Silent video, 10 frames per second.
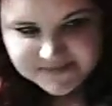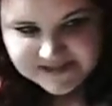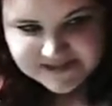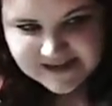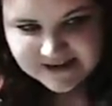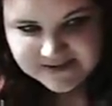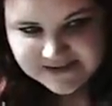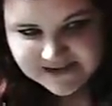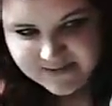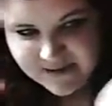The snail
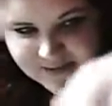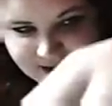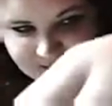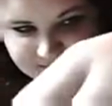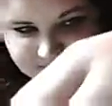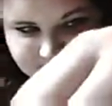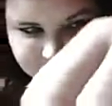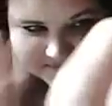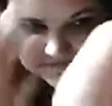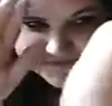says bye-bye.
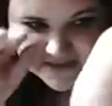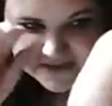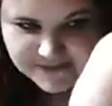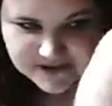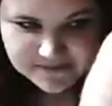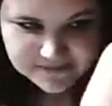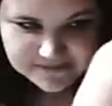Bye-bye.